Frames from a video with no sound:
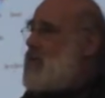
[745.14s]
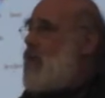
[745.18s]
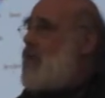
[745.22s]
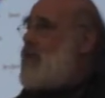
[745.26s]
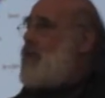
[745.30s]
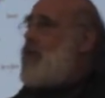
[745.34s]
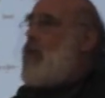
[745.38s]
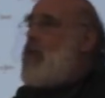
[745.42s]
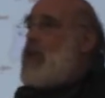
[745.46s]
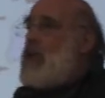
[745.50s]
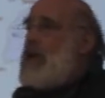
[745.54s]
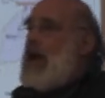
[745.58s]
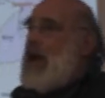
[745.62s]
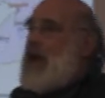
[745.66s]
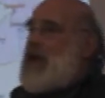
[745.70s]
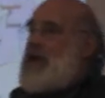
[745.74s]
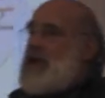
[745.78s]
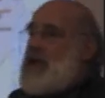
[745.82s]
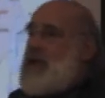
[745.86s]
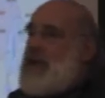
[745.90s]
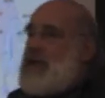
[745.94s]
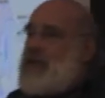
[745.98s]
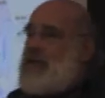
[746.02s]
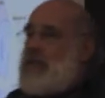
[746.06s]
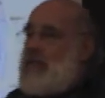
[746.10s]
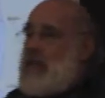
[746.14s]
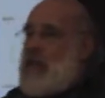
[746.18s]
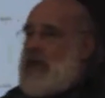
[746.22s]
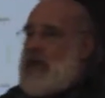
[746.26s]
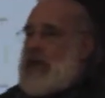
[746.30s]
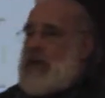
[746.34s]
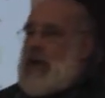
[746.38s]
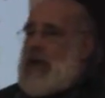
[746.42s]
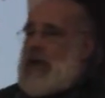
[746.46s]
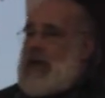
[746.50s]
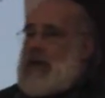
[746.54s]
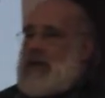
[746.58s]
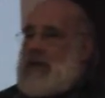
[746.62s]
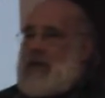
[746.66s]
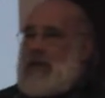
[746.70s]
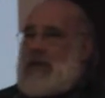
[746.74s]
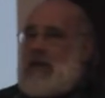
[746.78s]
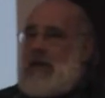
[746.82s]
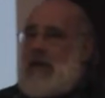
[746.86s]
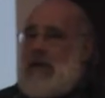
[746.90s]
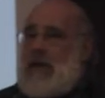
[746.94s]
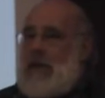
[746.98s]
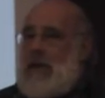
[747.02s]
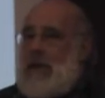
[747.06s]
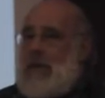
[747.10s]
before 1948.
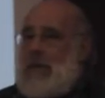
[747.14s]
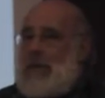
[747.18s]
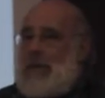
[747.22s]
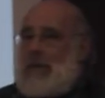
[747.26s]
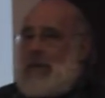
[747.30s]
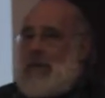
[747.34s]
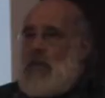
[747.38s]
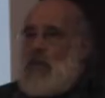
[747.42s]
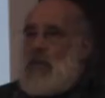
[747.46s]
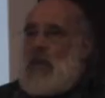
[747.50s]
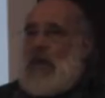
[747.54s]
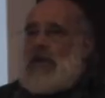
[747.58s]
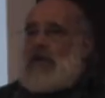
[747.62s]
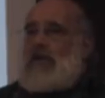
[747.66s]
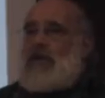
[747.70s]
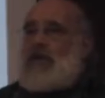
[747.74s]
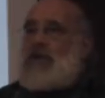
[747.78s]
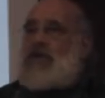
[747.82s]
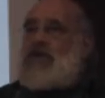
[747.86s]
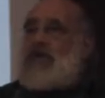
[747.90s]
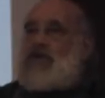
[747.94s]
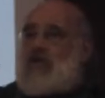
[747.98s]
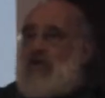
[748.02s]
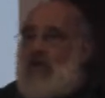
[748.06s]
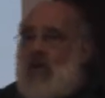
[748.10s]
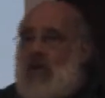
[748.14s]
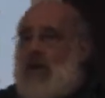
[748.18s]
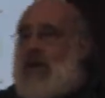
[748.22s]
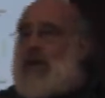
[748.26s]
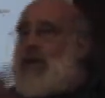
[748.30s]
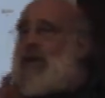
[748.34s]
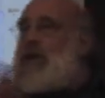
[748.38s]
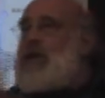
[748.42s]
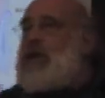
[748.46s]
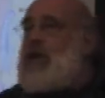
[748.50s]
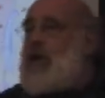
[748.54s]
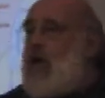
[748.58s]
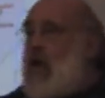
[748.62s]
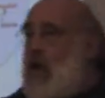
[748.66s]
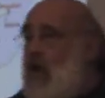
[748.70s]
What destroyed it